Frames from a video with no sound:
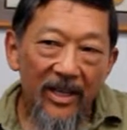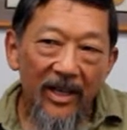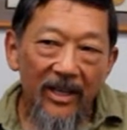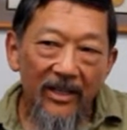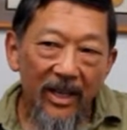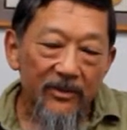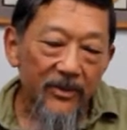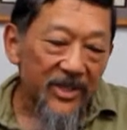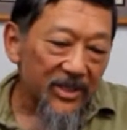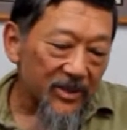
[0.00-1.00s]
A lot of them,
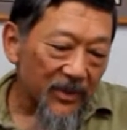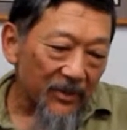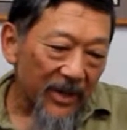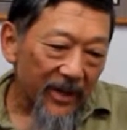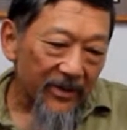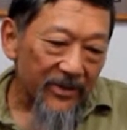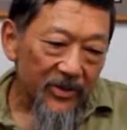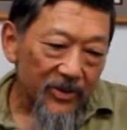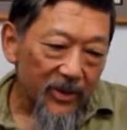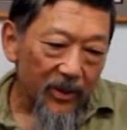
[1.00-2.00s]
such as my
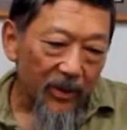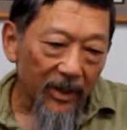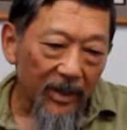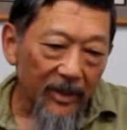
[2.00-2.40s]
parents, were